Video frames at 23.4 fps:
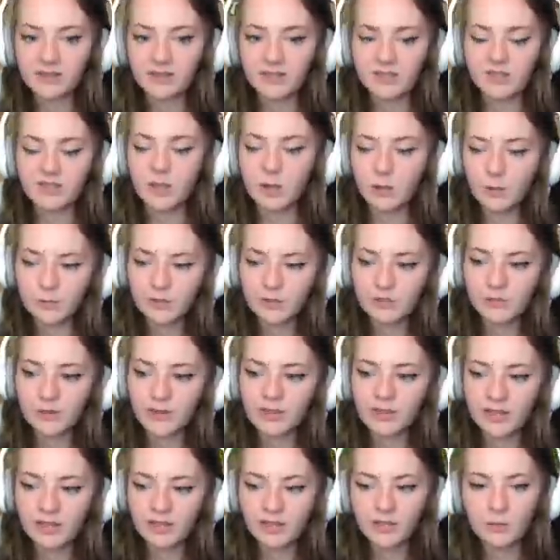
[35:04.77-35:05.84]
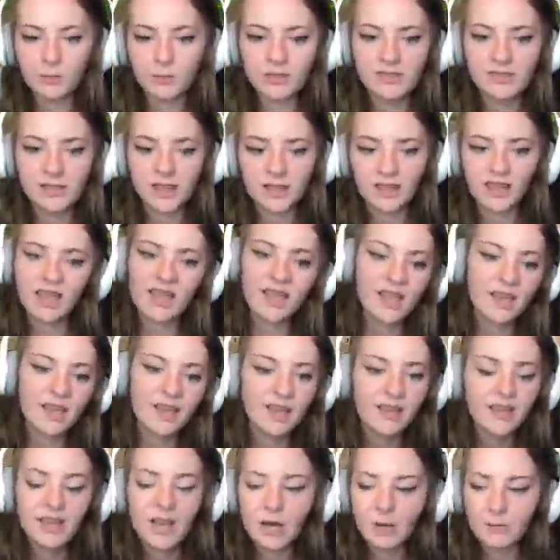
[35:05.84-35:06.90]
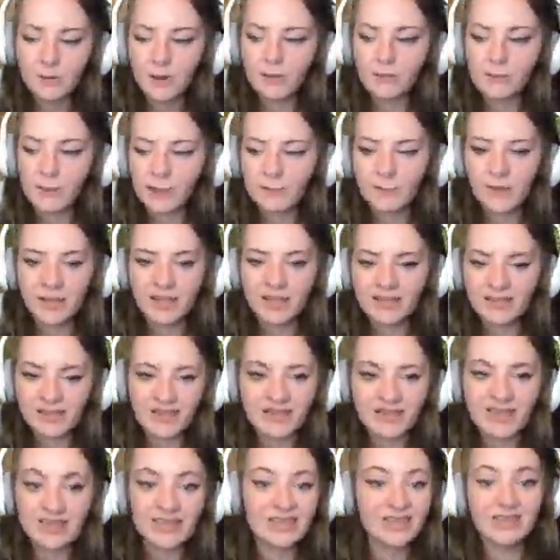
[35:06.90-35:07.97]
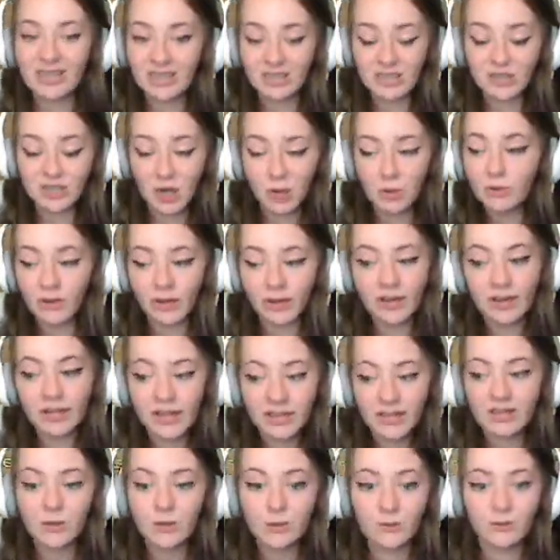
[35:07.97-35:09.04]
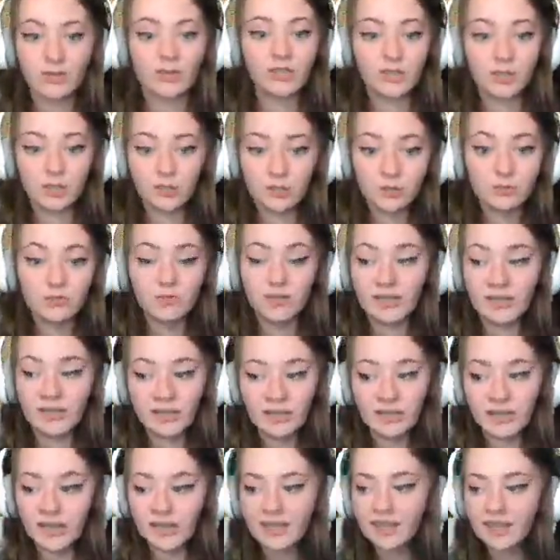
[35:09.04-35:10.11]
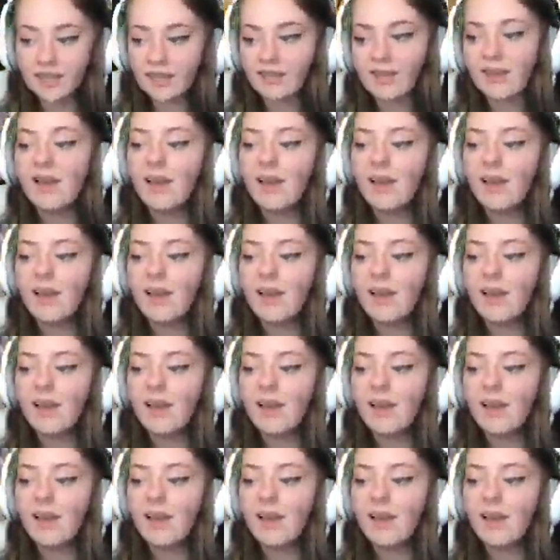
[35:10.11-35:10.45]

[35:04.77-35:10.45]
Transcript: there's no in between. Like nobody's like about Marmite. It's either that they don't like it or they do really like it.